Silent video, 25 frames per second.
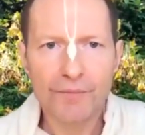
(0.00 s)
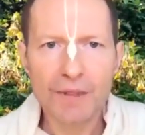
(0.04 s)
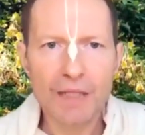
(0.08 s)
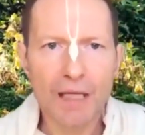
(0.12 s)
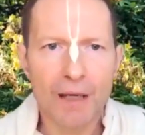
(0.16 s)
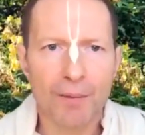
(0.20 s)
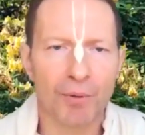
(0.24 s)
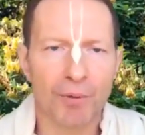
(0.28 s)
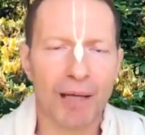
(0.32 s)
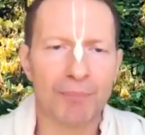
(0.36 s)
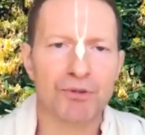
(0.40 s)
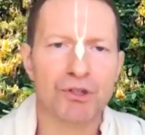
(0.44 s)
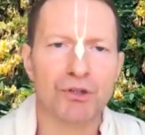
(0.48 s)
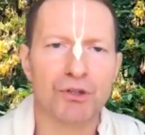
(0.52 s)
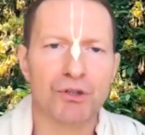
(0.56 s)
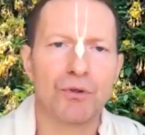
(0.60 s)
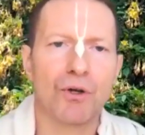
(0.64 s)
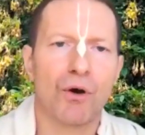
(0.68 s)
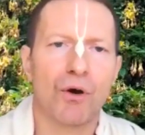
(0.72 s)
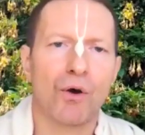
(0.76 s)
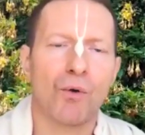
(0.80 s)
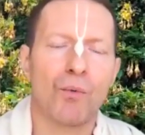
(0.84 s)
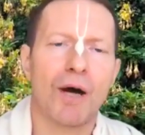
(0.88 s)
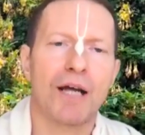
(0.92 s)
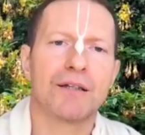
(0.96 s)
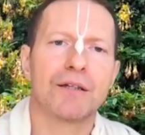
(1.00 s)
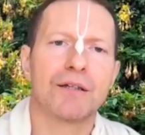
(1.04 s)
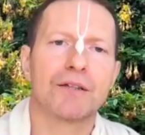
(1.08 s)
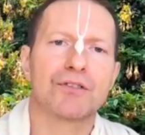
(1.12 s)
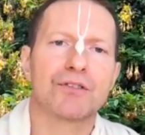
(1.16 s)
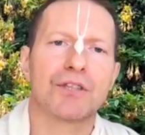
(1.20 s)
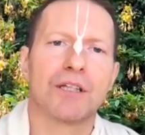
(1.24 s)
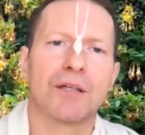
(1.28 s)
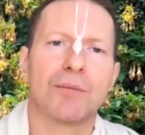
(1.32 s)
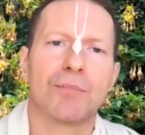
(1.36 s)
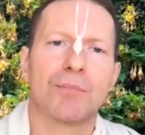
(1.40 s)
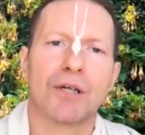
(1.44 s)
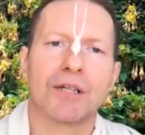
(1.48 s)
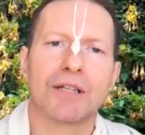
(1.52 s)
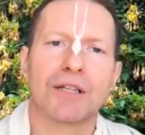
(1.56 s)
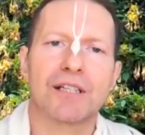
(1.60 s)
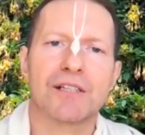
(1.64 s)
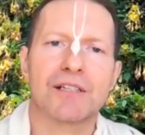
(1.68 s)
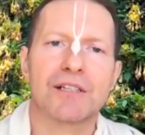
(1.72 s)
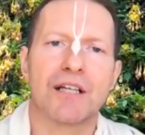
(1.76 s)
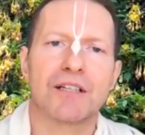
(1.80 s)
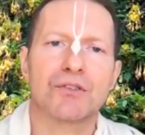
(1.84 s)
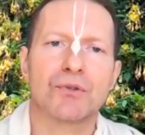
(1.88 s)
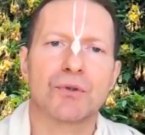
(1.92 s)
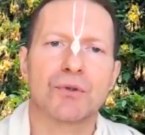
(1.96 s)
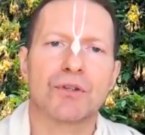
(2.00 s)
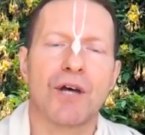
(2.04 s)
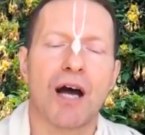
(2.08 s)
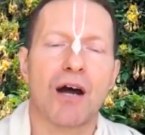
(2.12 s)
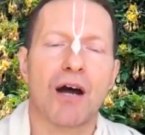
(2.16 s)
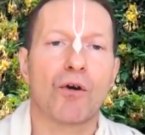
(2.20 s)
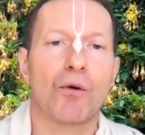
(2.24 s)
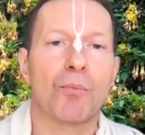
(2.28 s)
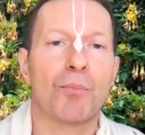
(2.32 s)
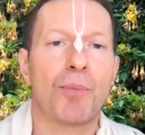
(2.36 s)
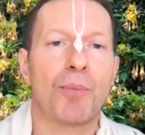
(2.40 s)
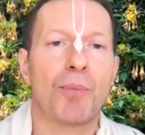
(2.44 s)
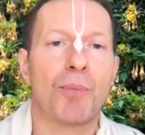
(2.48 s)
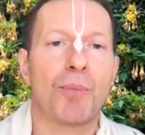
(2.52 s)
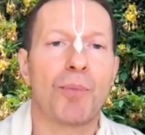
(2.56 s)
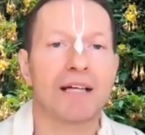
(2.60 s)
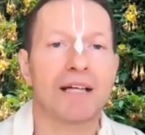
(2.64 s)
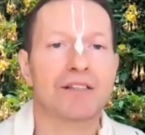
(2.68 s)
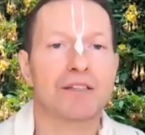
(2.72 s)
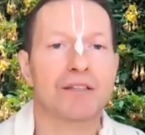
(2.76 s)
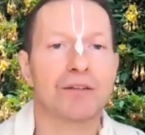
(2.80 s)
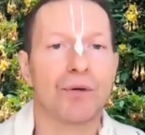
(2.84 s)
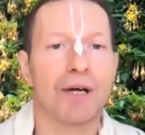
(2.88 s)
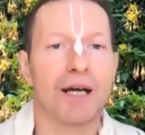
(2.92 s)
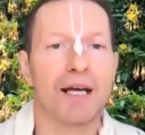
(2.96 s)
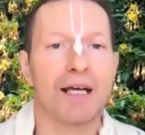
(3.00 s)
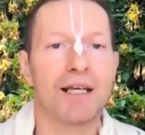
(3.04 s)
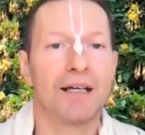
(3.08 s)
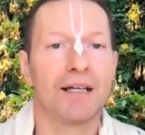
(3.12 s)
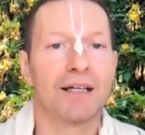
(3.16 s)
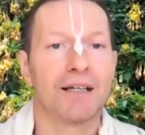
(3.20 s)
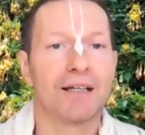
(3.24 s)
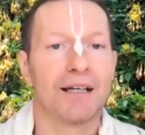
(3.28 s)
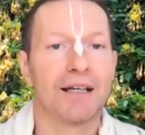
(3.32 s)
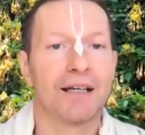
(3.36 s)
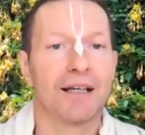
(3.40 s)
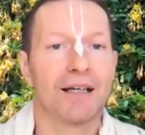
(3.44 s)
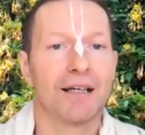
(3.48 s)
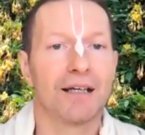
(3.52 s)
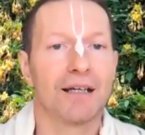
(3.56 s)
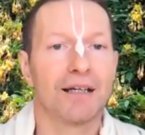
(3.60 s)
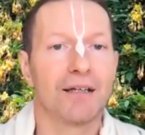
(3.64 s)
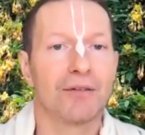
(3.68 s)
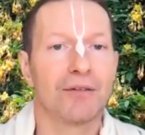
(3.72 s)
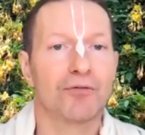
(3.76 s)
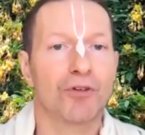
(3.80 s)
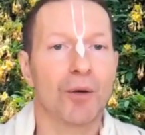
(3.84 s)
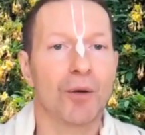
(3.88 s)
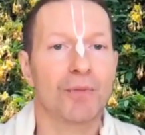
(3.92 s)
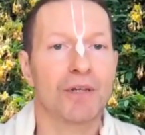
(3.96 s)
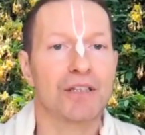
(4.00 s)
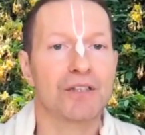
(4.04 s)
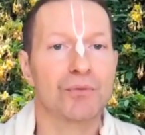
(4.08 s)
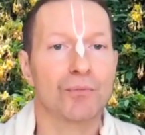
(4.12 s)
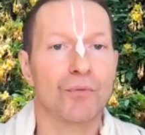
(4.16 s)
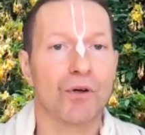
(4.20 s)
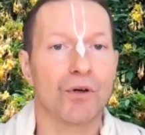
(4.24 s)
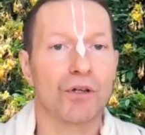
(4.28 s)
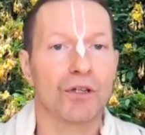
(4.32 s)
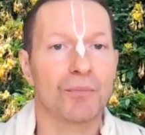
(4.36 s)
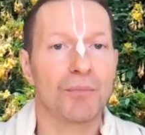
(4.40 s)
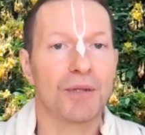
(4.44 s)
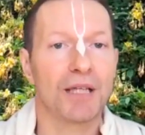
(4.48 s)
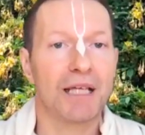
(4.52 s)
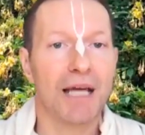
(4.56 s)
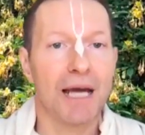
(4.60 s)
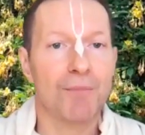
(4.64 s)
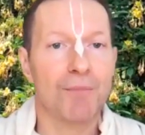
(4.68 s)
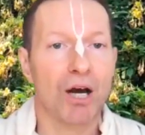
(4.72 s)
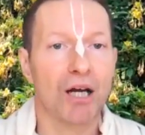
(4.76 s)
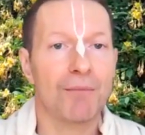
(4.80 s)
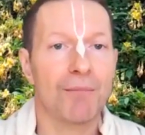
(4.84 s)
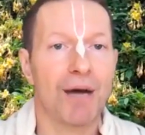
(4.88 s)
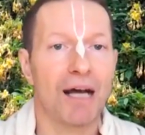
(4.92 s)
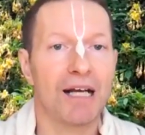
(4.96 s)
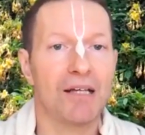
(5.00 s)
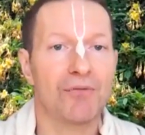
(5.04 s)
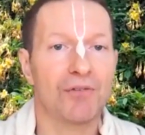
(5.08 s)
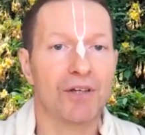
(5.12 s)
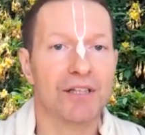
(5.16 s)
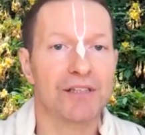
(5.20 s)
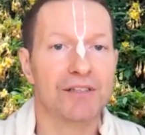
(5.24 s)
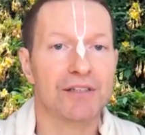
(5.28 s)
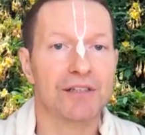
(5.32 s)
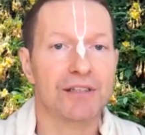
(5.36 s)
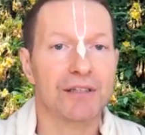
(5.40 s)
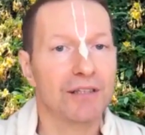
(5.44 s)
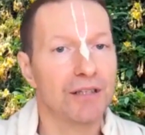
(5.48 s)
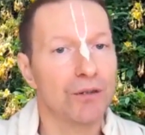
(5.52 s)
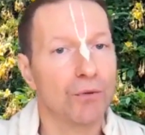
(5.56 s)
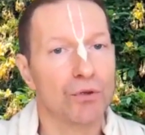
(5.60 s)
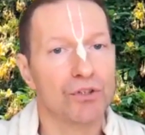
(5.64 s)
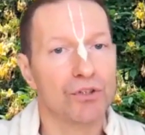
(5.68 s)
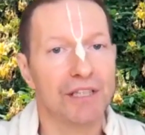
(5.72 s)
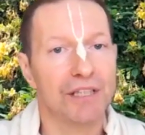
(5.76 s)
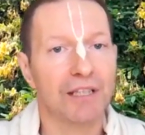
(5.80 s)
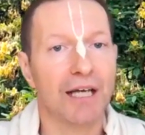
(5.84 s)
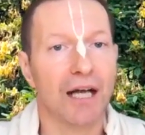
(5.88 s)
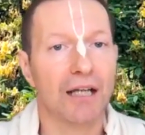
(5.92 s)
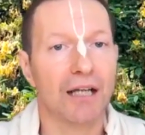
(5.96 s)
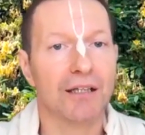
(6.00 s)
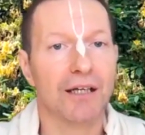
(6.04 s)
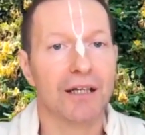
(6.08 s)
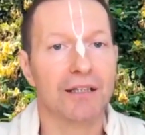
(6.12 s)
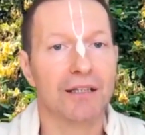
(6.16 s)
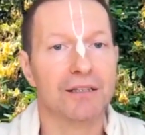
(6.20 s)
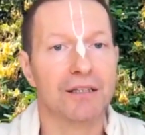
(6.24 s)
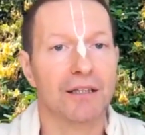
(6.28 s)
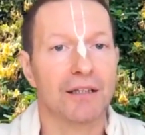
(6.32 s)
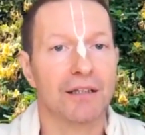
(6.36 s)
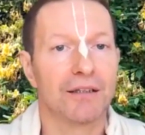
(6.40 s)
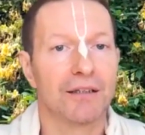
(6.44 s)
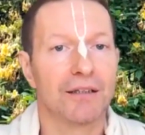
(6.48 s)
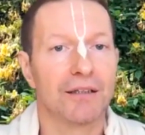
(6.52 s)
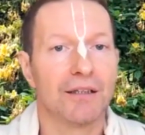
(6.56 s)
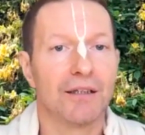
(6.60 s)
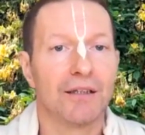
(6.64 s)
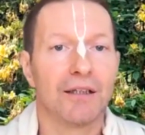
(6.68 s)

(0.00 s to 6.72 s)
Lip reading: Perhaps you know when Srila Bhaktisiddhanta Thakur passed away from this world, became unmanifest, he was in Calcutta.